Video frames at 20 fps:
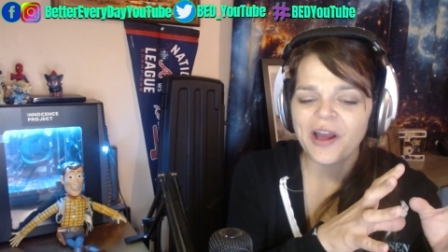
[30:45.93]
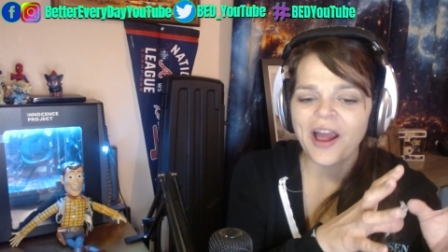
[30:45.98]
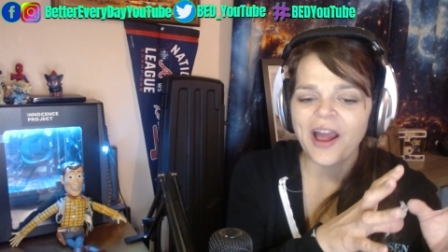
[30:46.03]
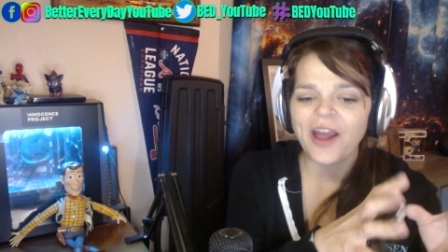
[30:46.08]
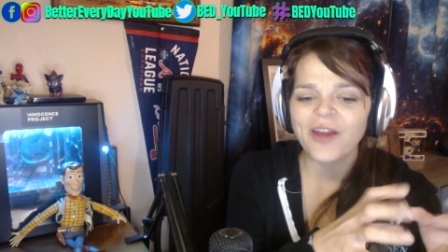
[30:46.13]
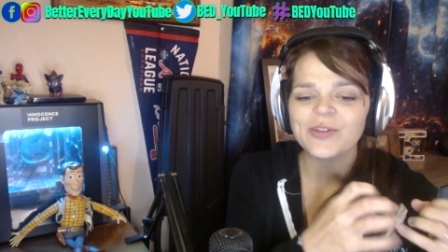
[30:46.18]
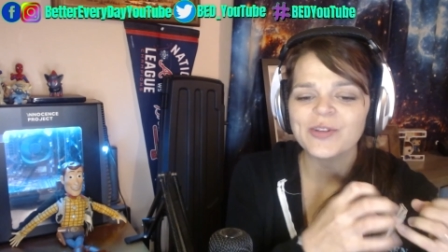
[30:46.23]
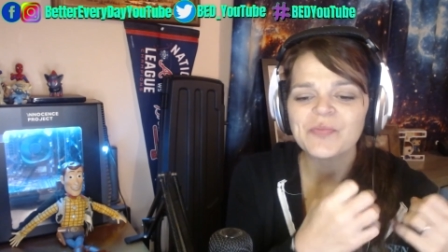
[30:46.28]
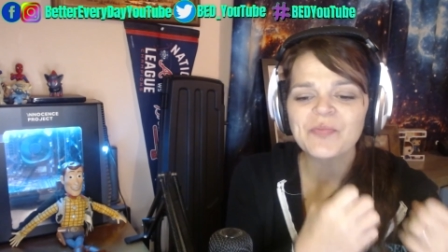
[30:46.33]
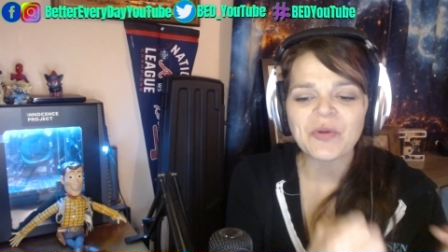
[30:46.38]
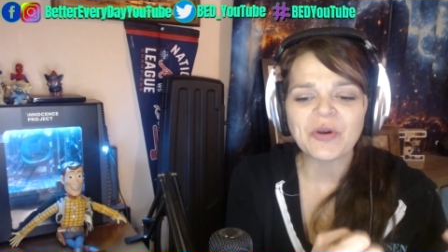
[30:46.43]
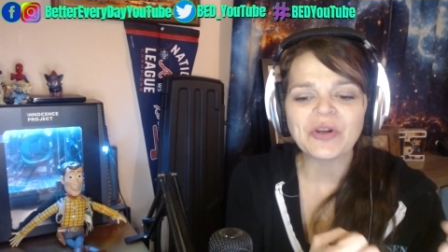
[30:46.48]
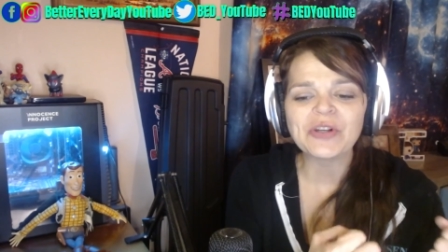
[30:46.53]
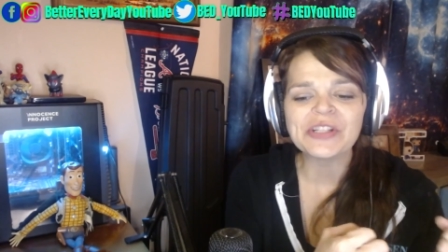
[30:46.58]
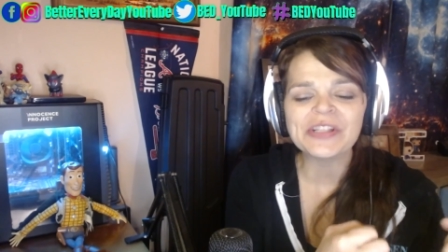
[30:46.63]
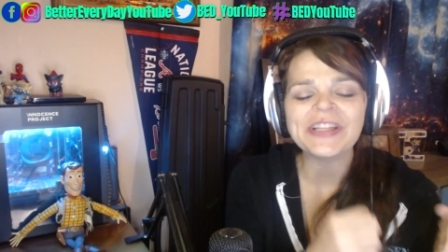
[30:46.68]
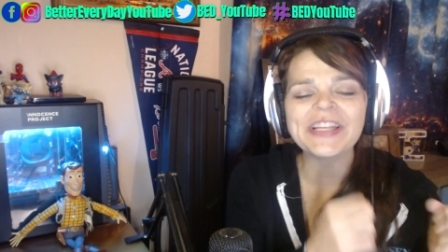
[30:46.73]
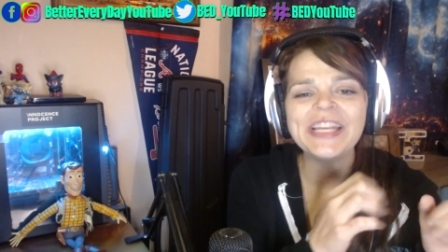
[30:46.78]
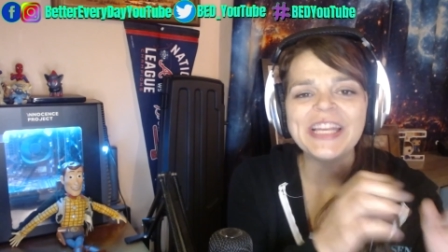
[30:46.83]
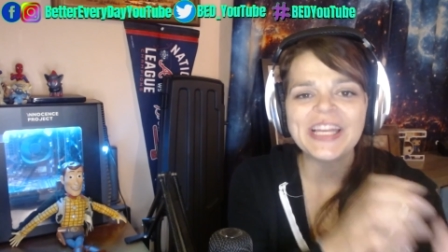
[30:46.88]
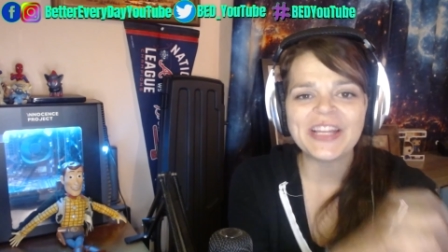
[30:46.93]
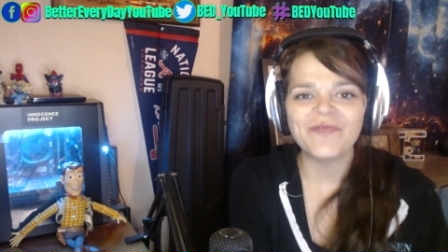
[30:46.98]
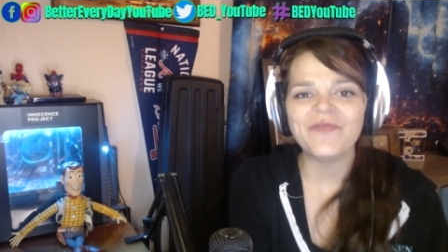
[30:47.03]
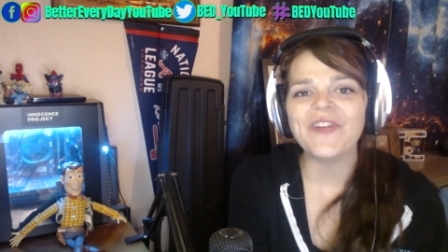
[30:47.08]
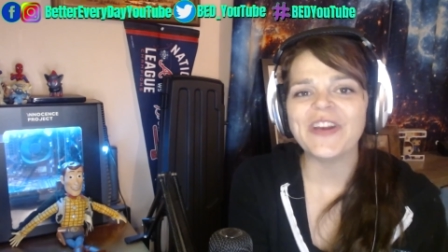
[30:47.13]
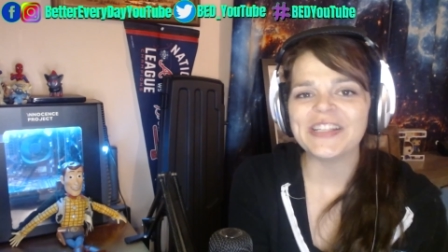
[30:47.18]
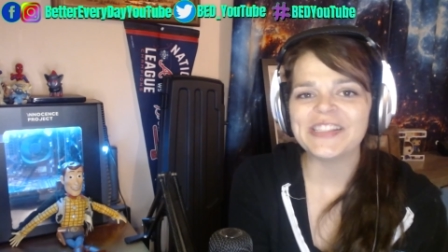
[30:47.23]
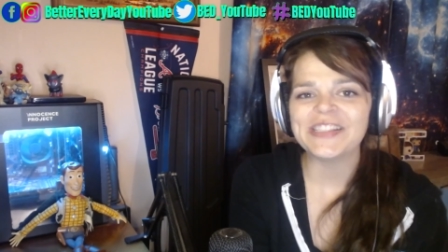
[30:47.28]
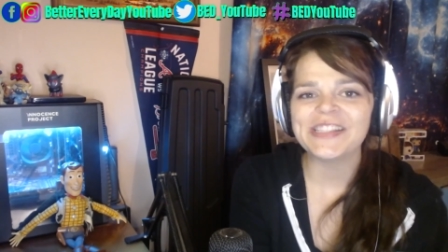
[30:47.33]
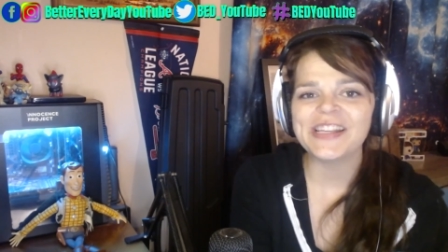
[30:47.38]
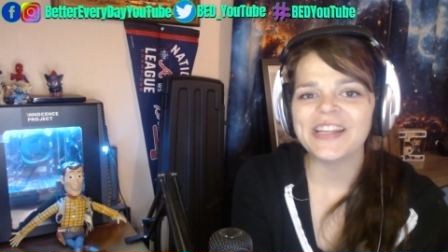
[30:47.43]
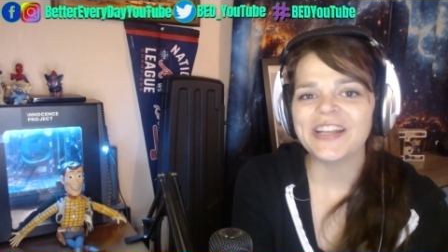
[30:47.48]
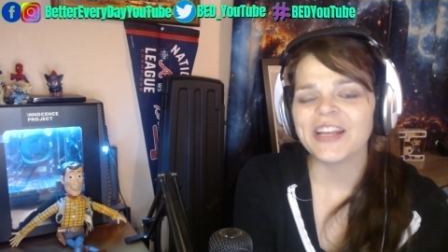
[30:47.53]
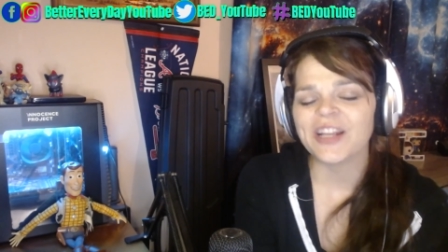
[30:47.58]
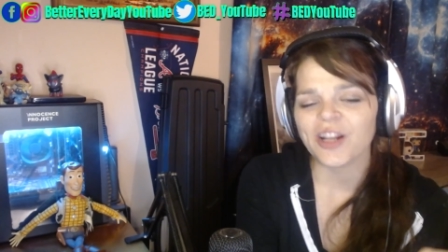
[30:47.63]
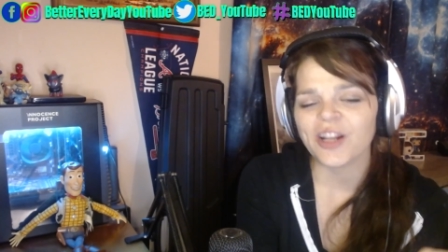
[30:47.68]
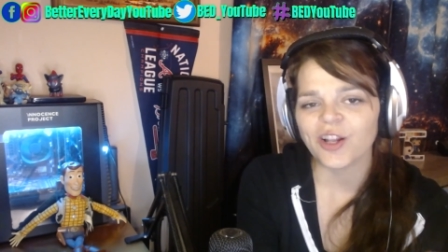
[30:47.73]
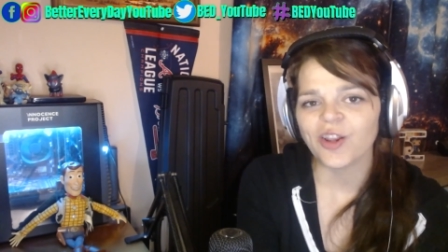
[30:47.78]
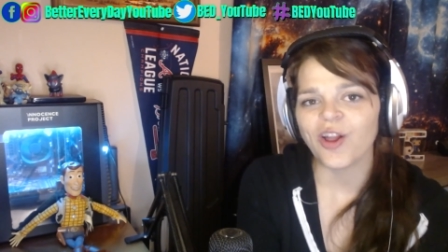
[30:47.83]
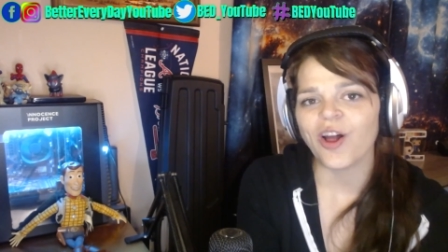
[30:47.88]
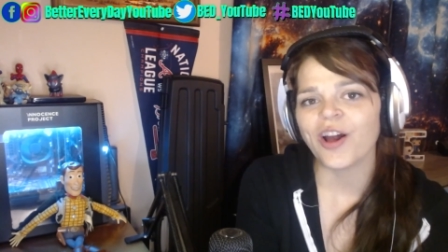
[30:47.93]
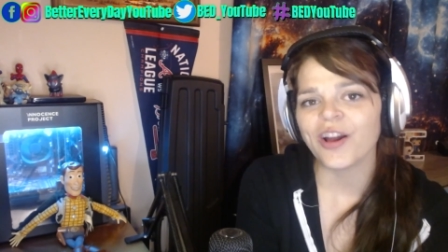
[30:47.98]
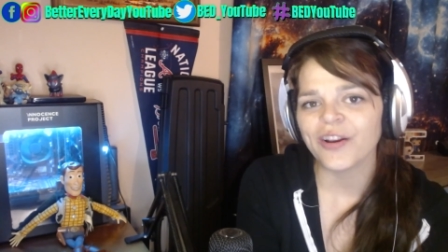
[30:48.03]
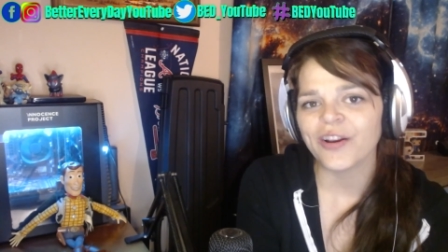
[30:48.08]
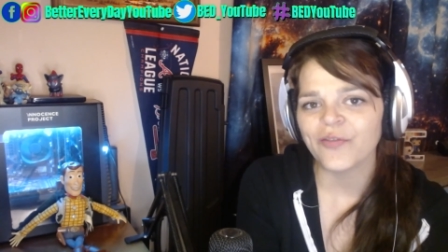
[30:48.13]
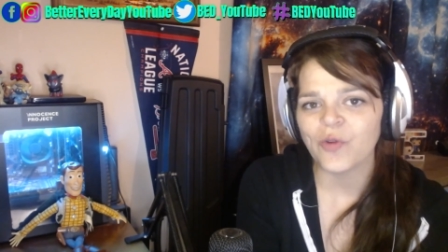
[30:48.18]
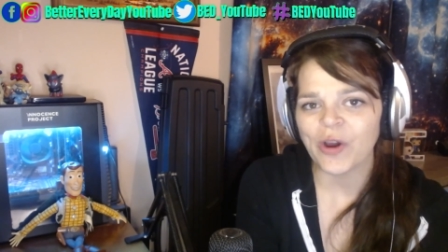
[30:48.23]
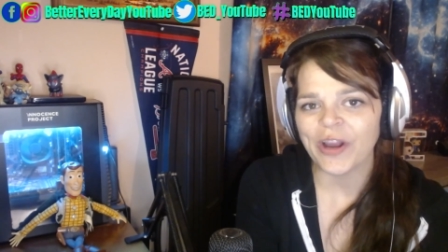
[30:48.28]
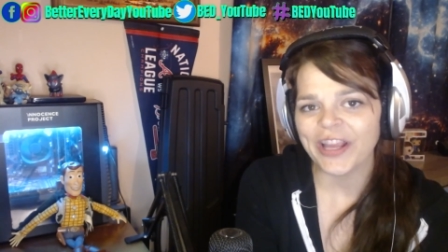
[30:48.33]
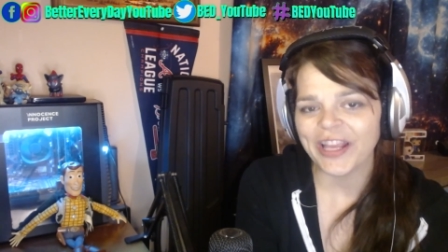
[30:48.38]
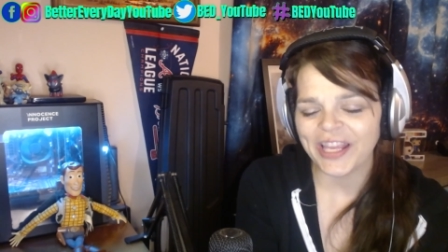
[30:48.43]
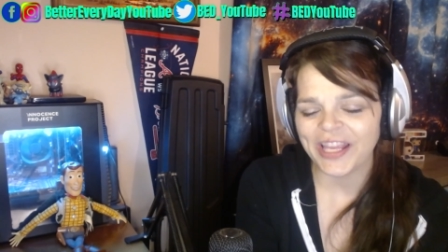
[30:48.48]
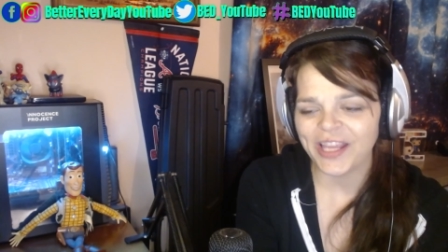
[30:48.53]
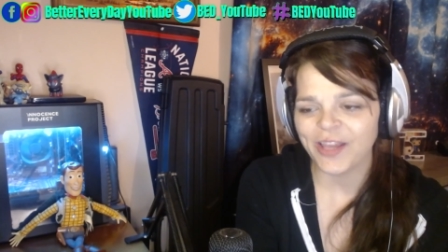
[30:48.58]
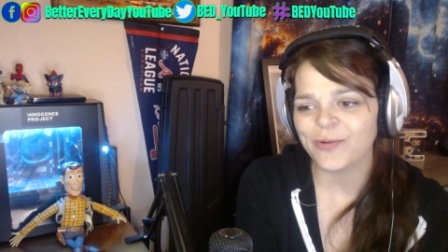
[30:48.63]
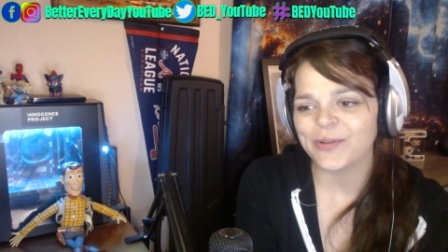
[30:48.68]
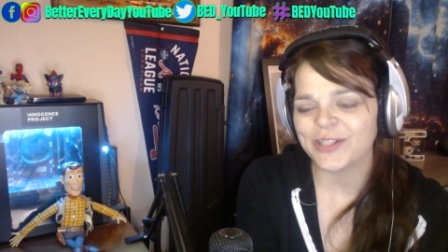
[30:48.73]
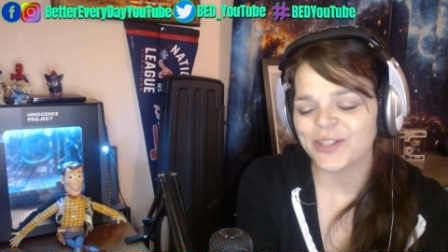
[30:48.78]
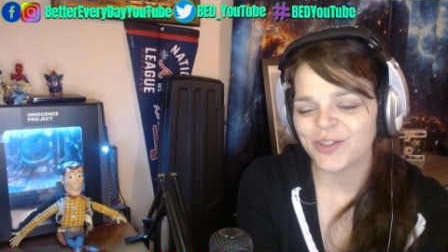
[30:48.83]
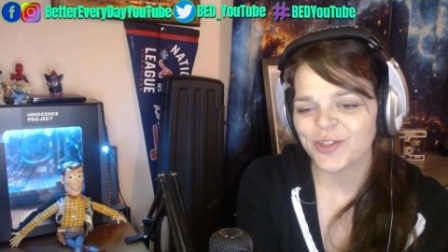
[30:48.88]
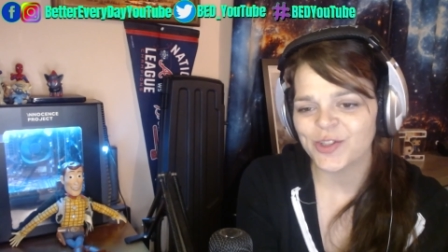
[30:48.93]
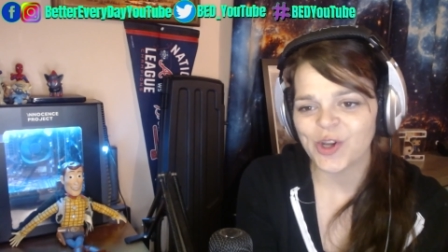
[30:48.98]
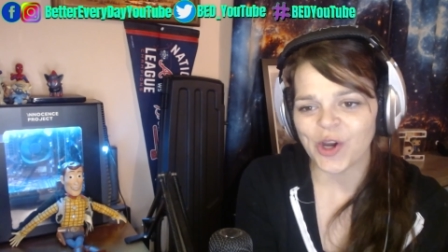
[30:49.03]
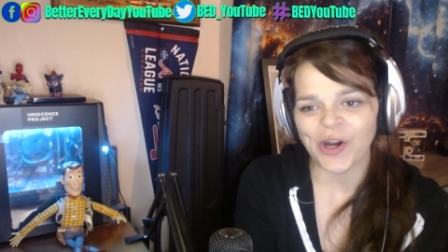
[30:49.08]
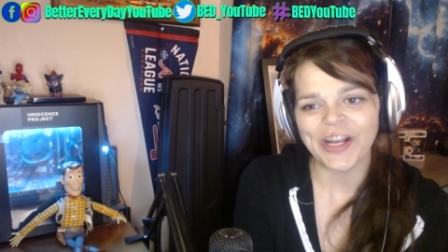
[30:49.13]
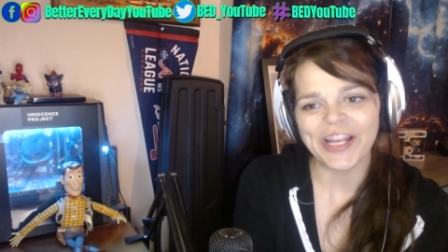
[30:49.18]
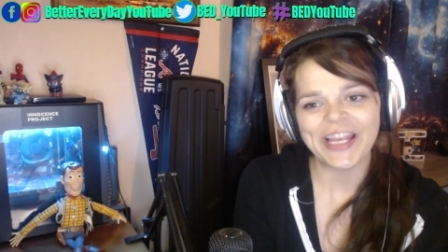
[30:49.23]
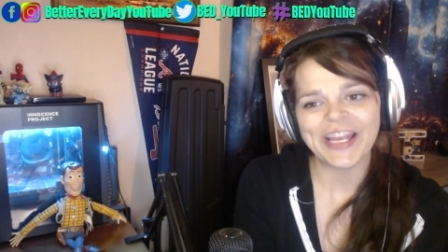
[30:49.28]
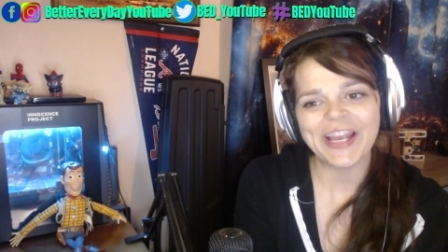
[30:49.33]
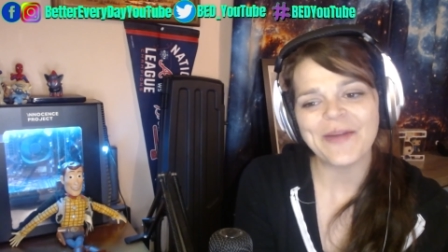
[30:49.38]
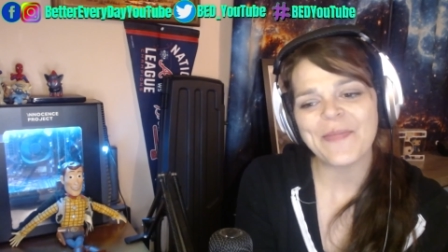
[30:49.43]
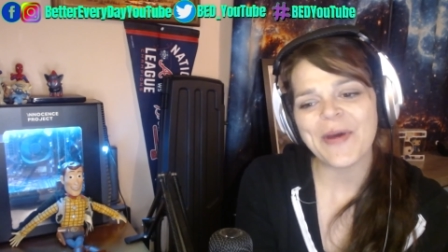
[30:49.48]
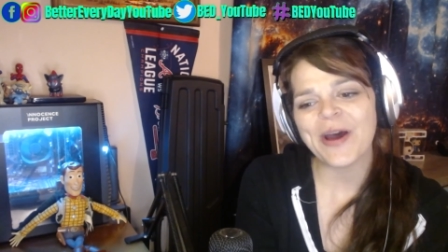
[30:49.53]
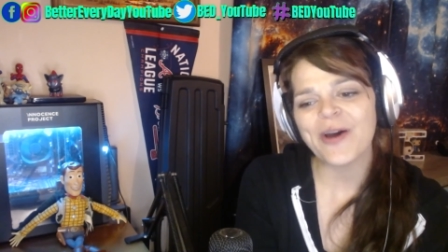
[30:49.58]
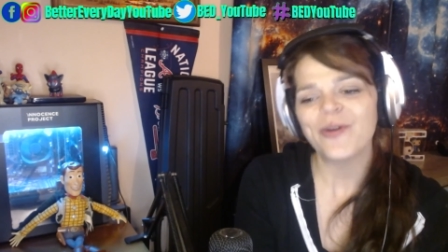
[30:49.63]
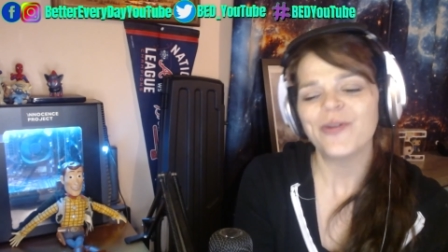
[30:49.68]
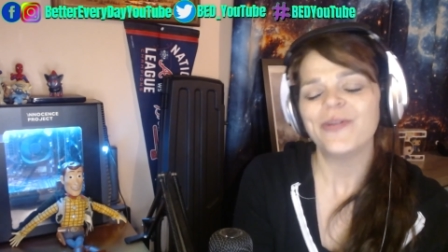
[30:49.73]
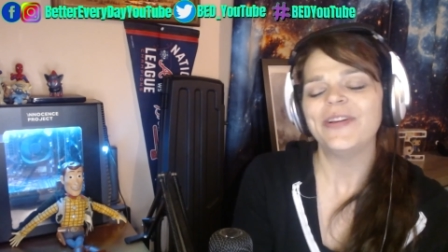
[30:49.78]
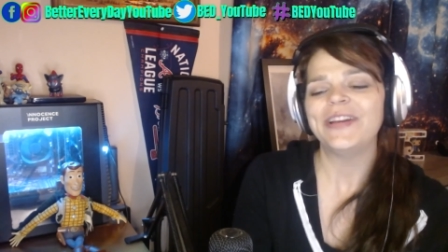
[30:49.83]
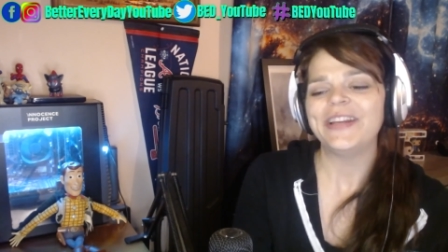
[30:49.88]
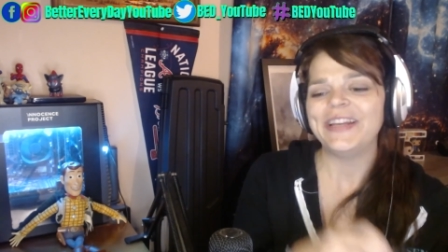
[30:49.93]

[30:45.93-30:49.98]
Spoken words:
was personally invested in a lot of what he was talking about,